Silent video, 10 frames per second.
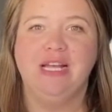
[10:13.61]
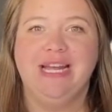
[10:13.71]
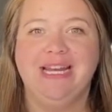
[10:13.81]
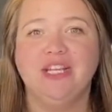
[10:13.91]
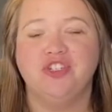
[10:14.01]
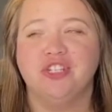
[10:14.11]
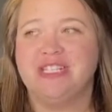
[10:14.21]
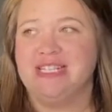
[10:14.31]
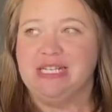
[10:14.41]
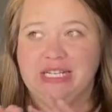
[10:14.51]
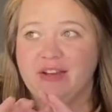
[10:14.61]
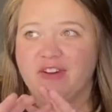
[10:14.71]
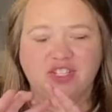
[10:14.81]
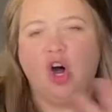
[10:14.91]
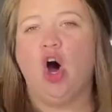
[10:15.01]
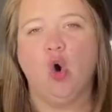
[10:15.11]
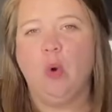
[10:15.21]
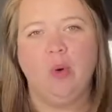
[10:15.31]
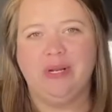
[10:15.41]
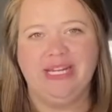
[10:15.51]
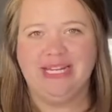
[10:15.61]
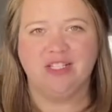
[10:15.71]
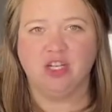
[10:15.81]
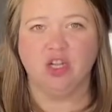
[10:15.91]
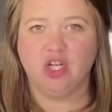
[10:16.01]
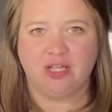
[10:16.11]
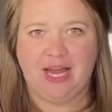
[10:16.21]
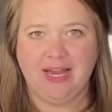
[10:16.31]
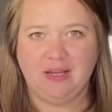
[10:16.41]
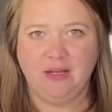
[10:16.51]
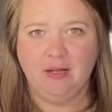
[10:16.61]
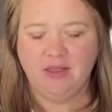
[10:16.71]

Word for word: He didn't just give us all what we needed to look like.